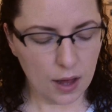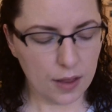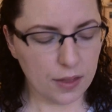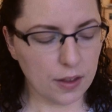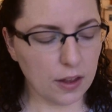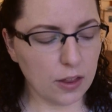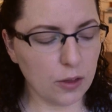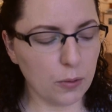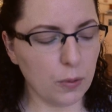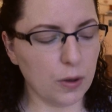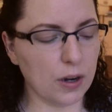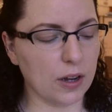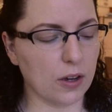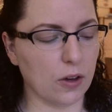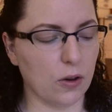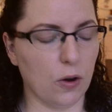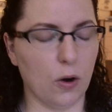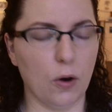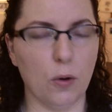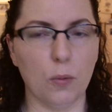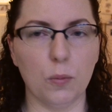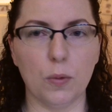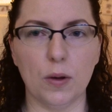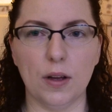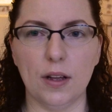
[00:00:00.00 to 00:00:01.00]
The other one I
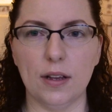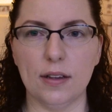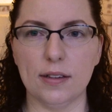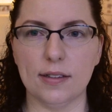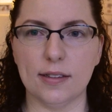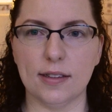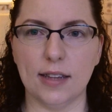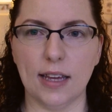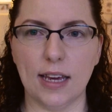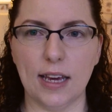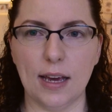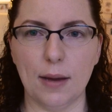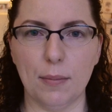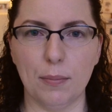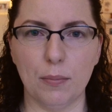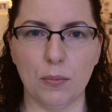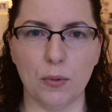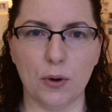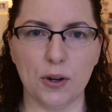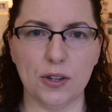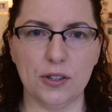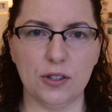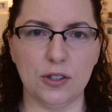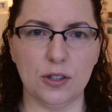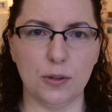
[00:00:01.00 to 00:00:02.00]
got was the
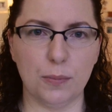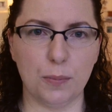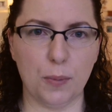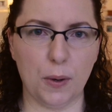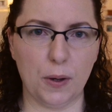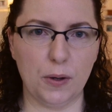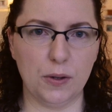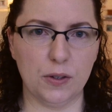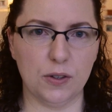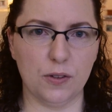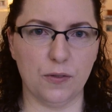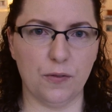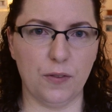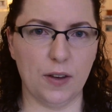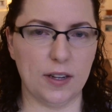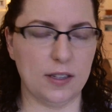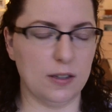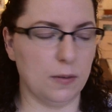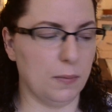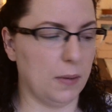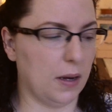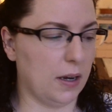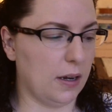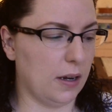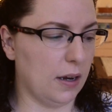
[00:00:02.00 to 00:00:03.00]
Moisture Boost
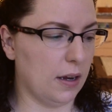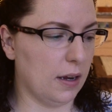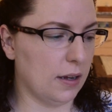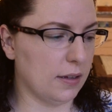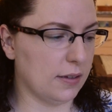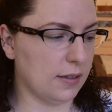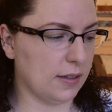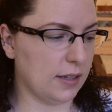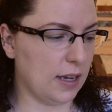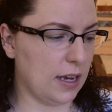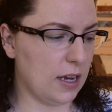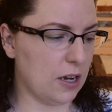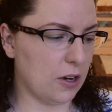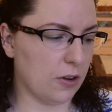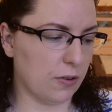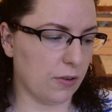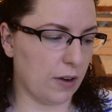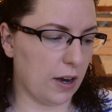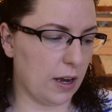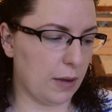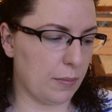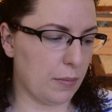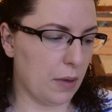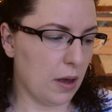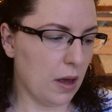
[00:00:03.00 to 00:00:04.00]
Vitamin C
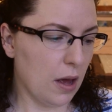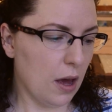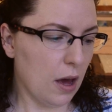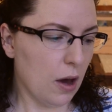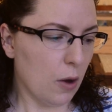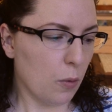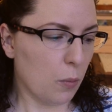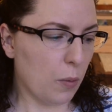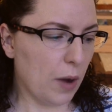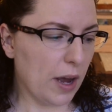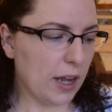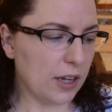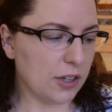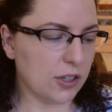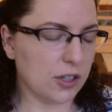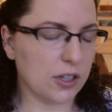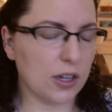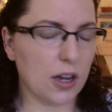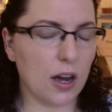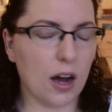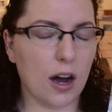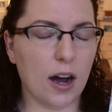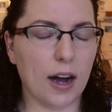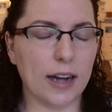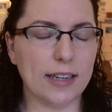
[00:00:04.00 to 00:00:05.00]
Cream, which
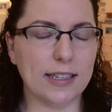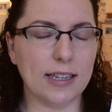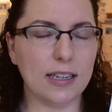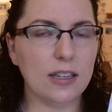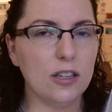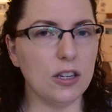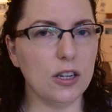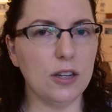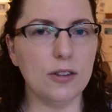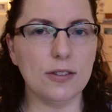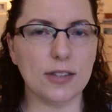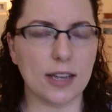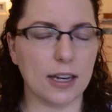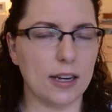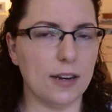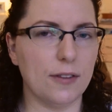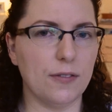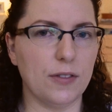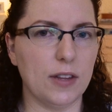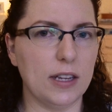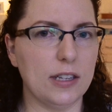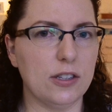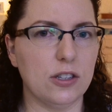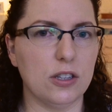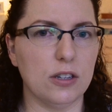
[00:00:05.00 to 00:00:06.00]
I didn't use any
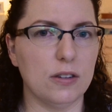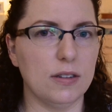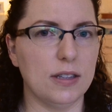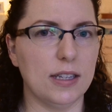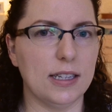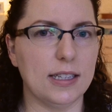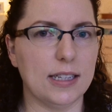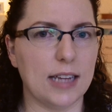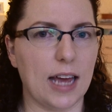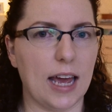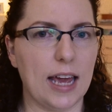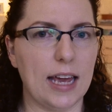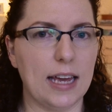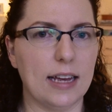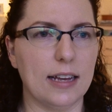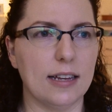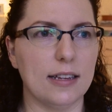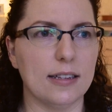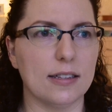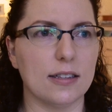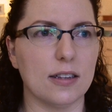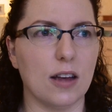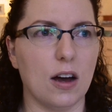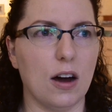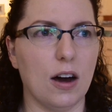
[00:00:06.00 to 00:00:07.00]
of these during the day
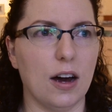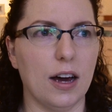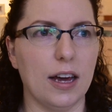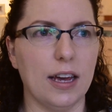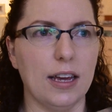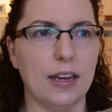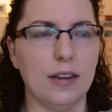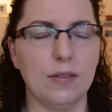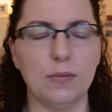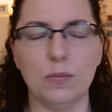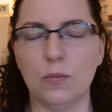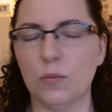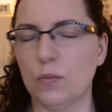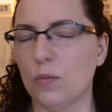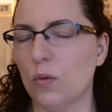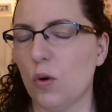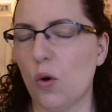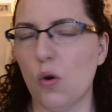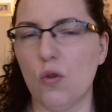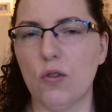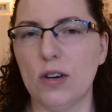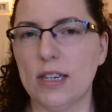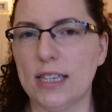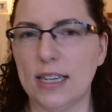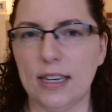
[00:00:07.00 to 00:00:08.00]
because I
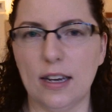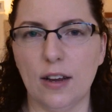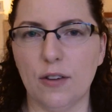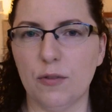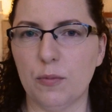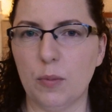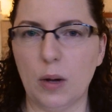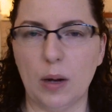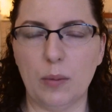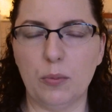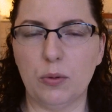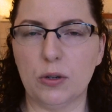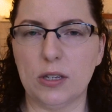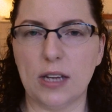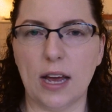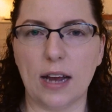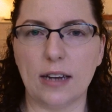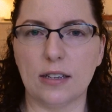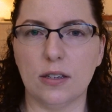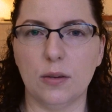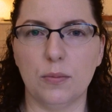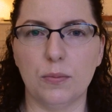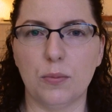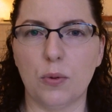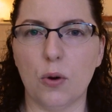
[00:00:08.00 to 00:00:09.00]
already love my
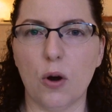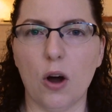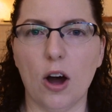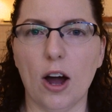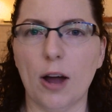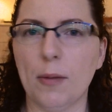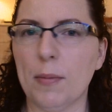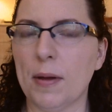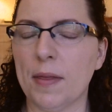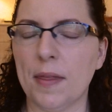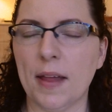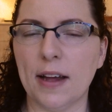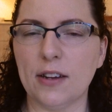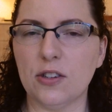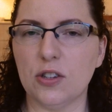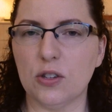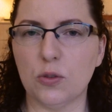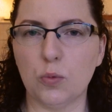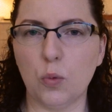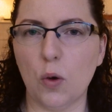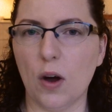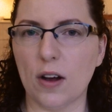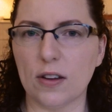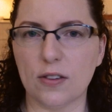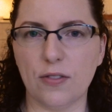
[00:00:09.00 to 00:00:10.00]
Protect and Prime and that
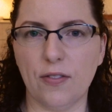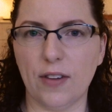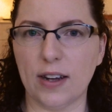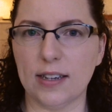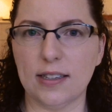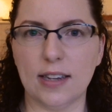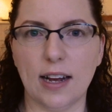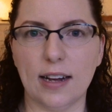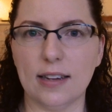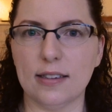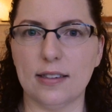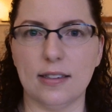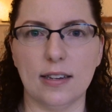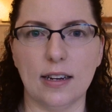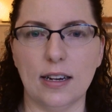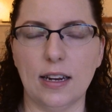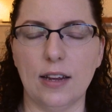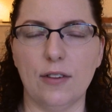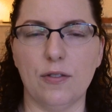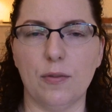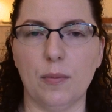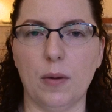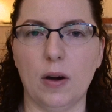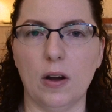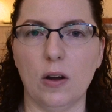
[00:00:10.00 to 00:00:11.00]
just works
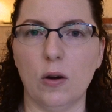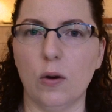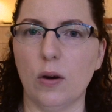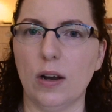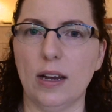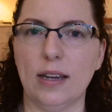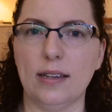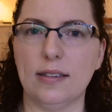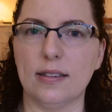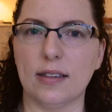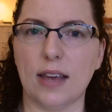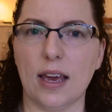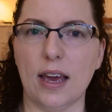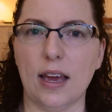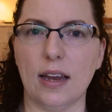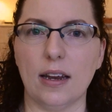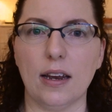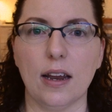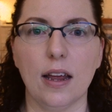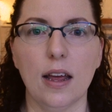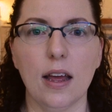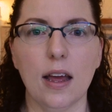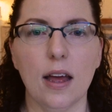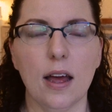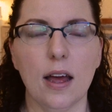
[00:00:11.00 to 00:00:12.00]
fantastically for my oily
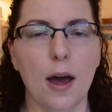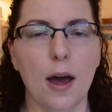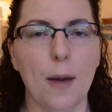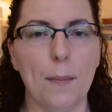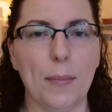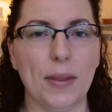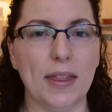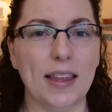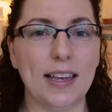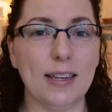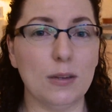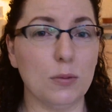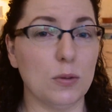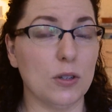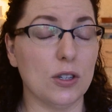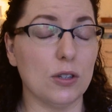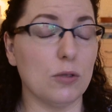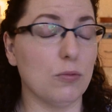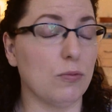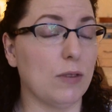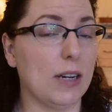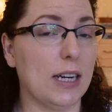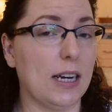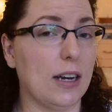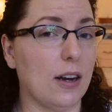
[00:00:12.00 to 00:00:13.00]
skin. But these were
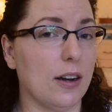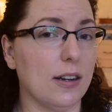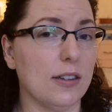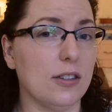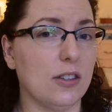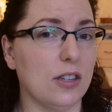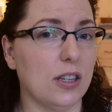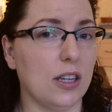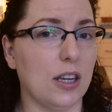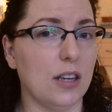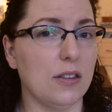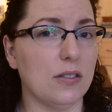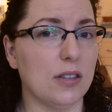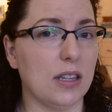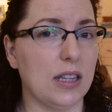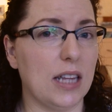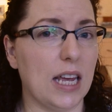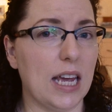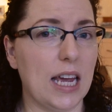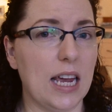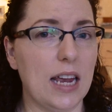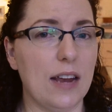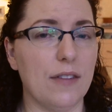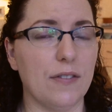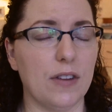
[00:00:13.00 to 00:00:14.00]
just really nice to use in
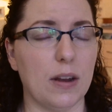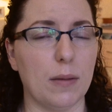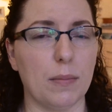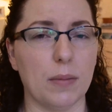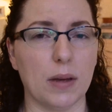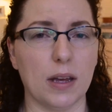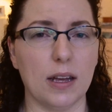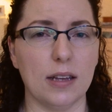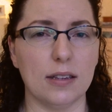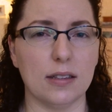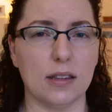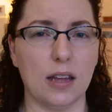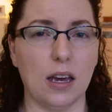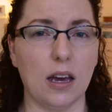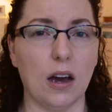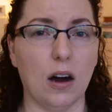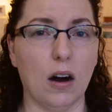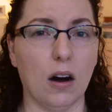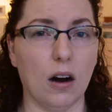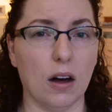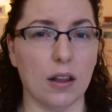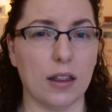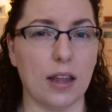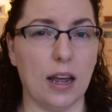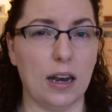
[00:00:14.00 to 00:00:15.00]
the evening because they
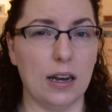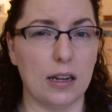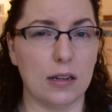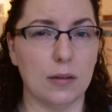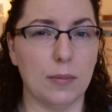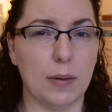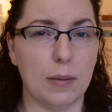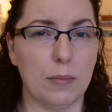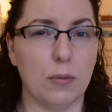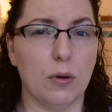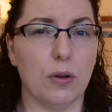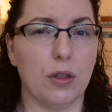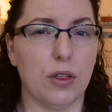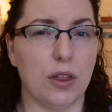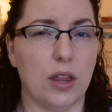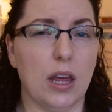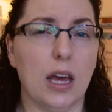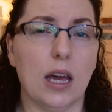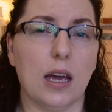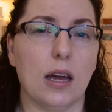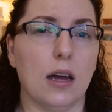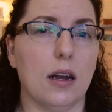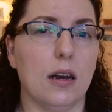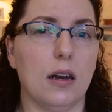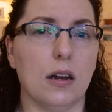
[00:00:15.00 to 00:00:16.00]
are that little bit more
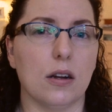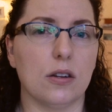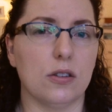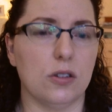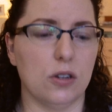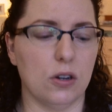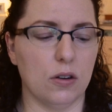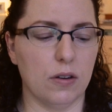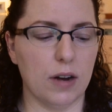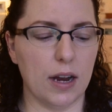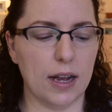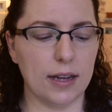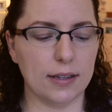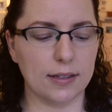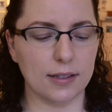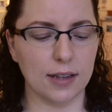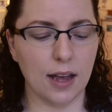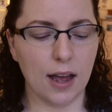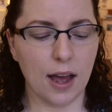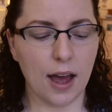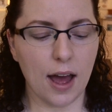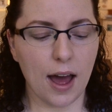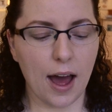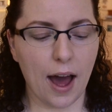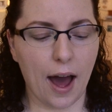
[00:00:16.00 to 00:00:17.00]
thick and luxurious.
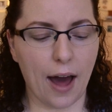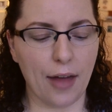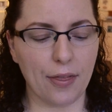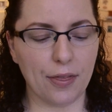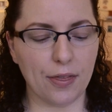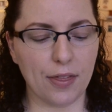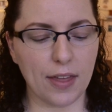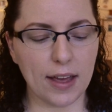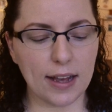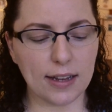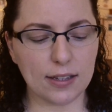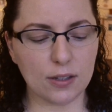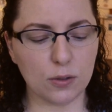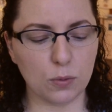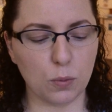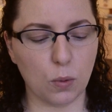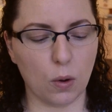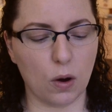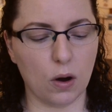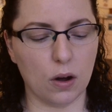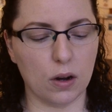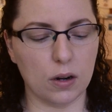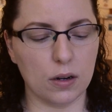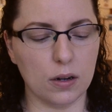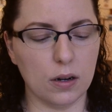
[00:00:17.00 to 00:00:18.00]
And this
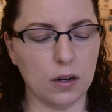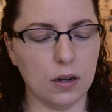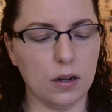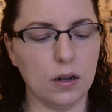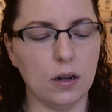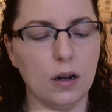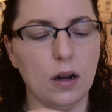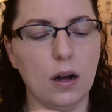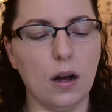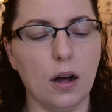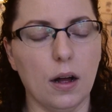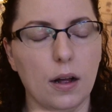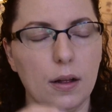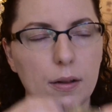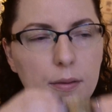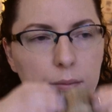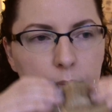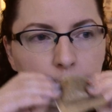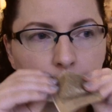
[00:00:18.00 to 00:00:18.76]
one, oh,